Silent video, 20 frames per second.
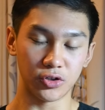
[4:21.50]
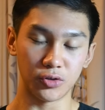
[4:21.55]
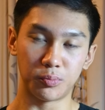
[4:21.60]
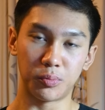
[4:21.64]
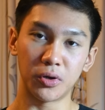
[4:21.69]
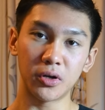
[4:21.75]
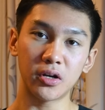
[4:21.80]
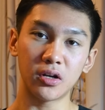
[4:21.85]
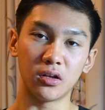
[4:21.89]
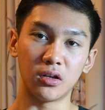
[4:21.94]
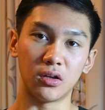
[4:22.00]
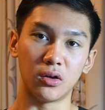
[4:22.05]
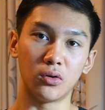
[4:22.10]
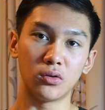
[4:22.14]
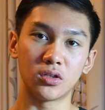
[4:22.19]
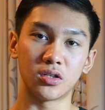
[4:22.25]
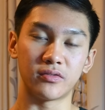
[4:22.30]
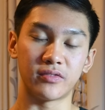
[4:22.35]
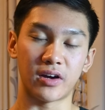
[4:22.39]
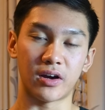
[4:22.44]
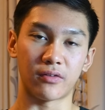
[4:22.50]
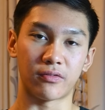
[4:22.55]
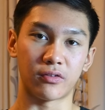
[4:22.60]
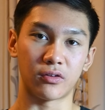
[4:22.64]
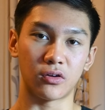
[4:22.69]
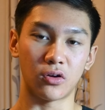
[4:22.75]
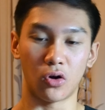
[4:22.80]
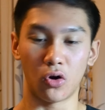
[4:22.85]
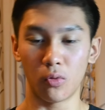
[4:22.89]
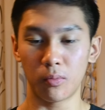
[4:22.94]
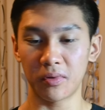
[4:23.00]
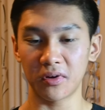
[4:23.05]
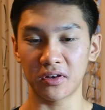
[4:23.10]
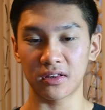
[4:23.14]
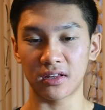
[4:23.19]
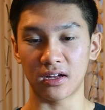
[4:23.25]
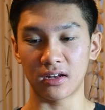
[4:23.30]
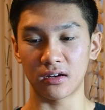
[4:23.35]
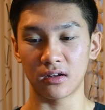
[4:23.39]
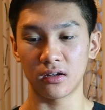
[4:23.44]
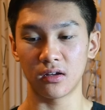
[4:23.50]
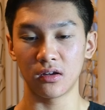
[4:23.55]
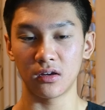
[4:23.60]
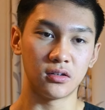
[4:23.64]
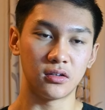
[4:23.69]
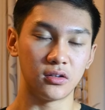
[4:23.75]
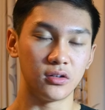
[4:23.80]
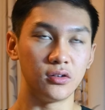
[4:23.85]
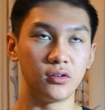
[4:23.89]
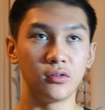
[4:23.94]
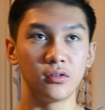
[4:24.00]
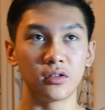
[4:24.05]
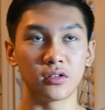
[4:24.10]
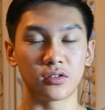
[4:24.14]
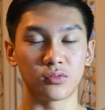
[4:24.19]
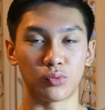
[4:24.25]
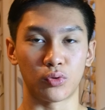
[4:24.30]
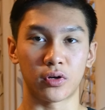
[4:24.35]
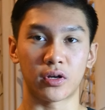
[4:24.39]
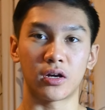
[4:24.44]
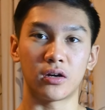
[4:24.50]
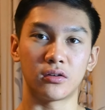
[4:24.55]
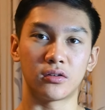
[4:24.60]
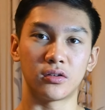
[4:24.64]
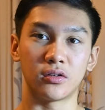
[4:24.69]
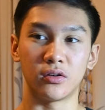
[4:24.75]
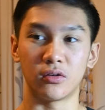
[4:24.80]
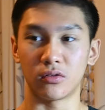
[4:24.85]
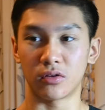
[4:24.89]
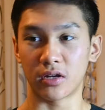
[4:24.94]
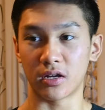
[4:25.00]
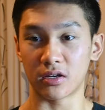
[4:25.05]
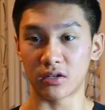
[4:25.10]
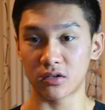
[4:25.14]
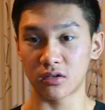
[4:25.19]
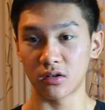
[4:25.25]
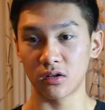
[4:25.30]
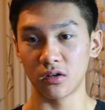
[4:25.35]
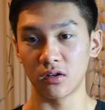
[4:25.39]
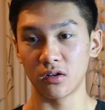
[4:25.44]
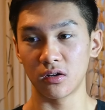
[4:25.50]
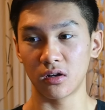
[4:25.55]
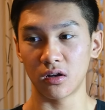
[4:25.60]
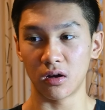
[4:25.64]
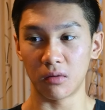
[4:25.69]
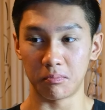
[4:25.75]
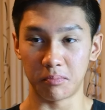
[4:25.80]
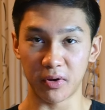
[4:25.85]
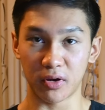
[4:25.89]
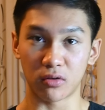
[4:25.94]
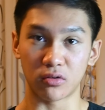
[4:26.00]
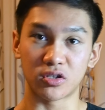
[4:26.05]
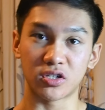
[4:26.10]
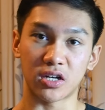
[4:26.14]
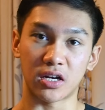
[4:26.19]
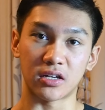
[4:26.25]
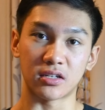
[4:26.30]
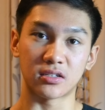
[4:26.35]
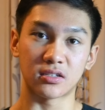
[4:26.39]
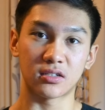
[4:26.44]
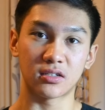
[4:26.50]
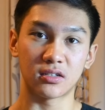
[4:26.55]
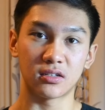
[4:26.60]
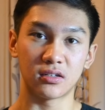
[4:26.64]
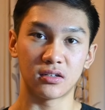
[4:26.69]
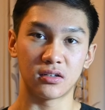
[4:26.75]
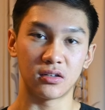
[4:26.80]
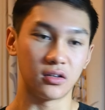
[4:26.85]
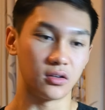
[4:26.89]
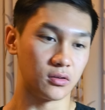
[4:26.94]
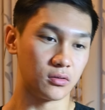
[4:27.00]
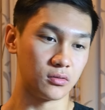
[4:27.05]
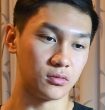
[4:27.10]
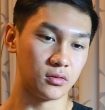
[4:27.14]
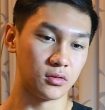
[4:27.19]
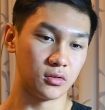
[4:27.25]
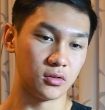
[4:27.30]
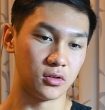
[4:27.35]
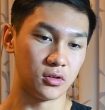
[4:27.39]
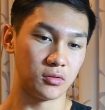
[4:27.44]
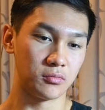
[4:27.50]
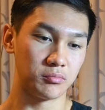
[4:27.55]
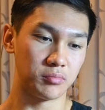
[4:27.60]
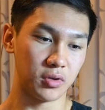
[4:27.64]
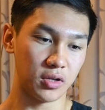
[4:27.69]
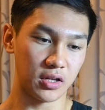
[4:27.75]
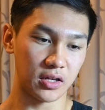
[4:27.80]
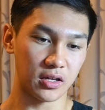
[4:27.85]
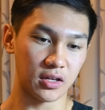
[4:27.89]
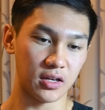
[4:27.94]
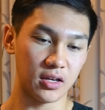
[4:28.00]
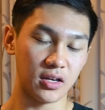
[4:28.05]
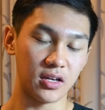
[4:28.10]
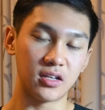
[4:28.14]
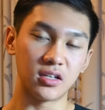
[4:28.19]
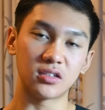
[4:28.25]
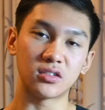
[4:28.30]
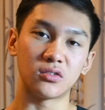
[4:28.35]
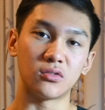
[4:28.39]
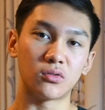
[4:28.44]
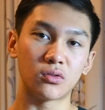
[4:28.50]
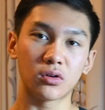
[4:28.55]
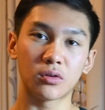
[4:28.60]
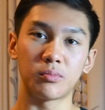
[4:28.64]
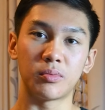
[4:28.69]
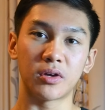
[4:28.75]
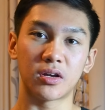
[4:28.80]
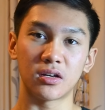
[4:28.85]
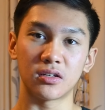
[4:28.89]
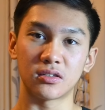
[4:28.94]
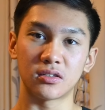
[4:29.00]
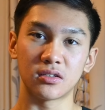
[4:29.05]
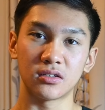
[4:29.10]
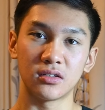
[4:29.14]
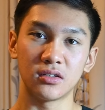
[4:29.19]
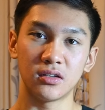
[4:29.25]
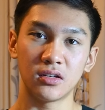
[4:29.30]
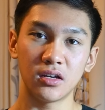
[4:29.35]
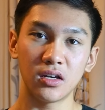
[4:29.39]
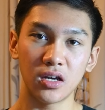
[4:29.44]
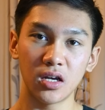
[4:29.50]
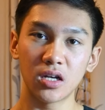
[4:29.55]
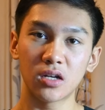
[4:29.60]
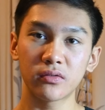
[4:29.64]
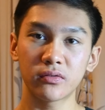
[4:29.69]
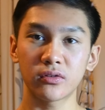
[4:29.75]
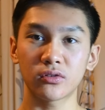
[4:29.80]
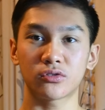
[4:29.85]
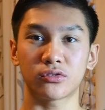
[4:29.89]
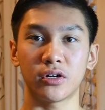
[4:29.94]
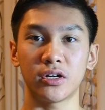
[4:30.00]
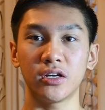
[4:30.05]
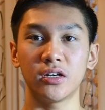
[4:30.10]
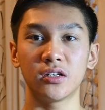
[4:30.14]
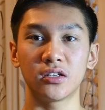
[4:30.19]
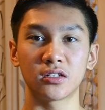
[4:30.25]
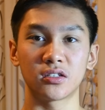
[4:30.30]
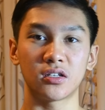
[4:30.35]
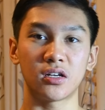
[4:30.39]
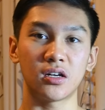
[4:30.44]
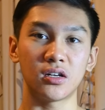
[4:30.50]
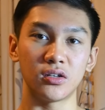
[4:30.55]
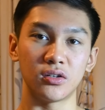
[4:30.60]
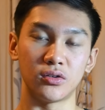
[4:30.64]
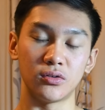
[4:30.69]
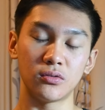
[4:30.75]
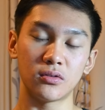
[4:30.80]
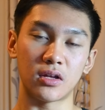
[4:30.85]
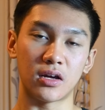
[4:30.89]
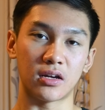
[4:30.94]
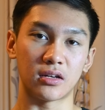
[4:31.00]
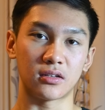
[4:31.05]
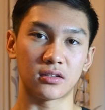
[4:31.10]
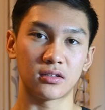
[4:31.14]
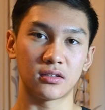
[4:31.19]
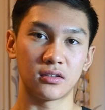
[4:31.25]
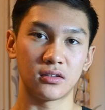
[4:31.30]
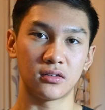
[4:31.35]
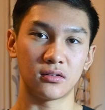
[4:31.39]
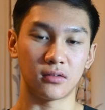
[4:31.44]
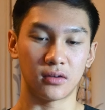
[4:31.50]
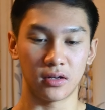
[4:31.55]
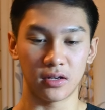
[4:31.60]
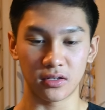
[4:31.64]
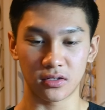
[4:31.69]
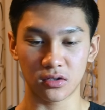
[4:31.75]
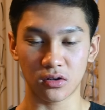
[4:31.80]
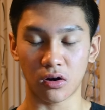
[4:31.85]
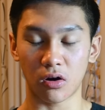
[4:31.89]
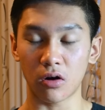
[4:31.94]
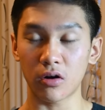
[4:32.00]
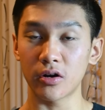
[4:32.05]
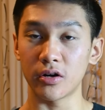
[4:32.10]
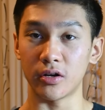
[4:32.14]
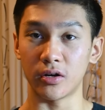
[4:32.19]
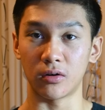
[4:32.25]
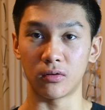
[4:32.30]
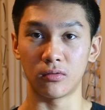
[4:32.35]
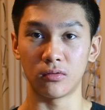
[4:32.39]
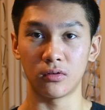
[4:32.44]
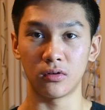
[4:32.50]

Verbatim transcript: you put in loads of effort hoping that you do this workout, you know, to get a bigger chest, you know. But like it doesn't work because interval training does not do that. It's cardio.